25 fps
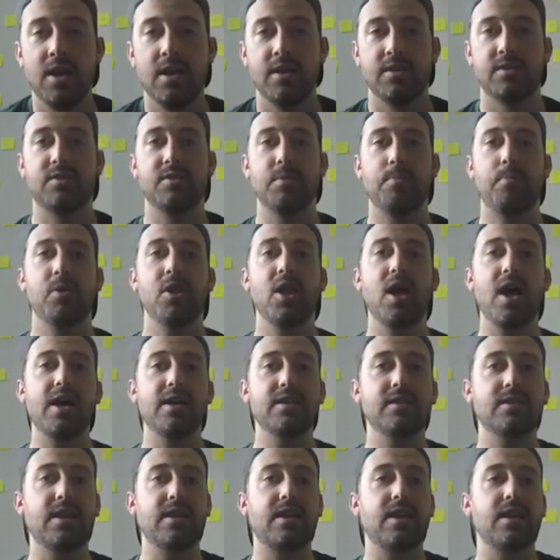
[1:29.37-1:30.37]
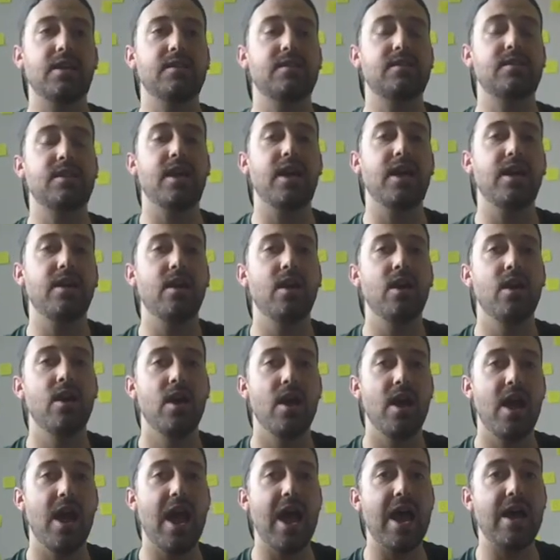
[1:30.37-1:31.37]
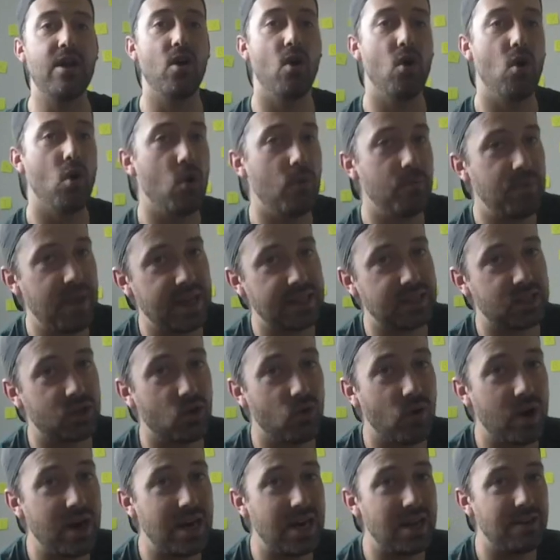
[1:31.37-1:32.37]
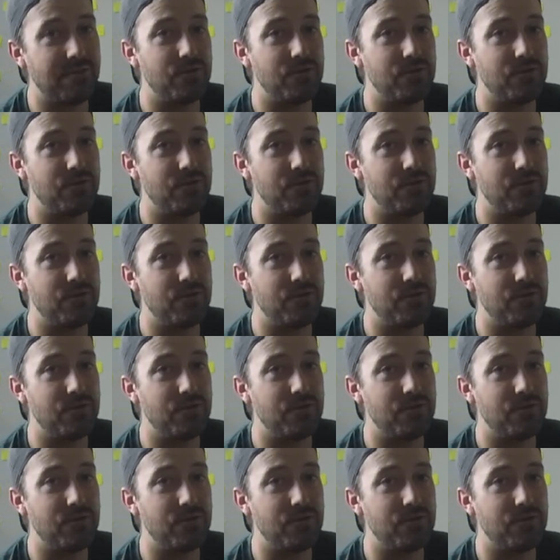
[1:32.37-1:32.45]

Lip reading: supplies, like I said, at home, that's great.